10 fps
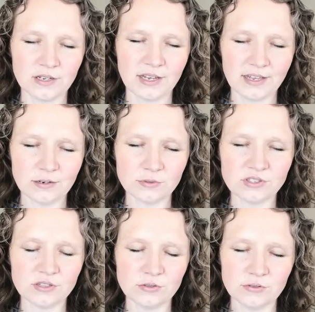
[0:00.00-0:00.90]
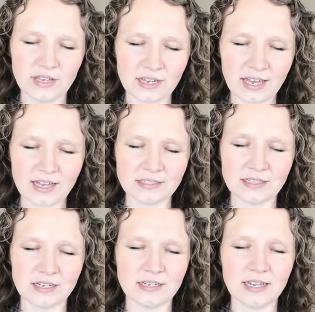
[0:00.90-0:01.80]
And it was you that cast
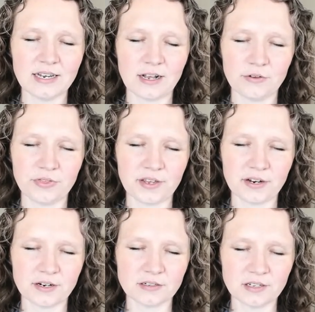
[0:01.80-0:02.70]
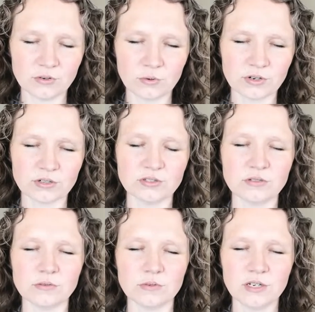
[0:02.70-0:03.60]
that net out there in order
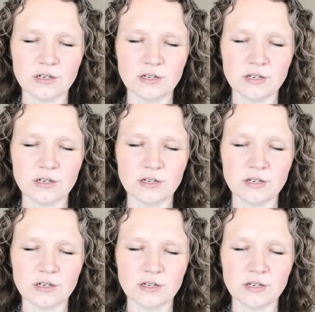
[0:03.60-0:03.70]
to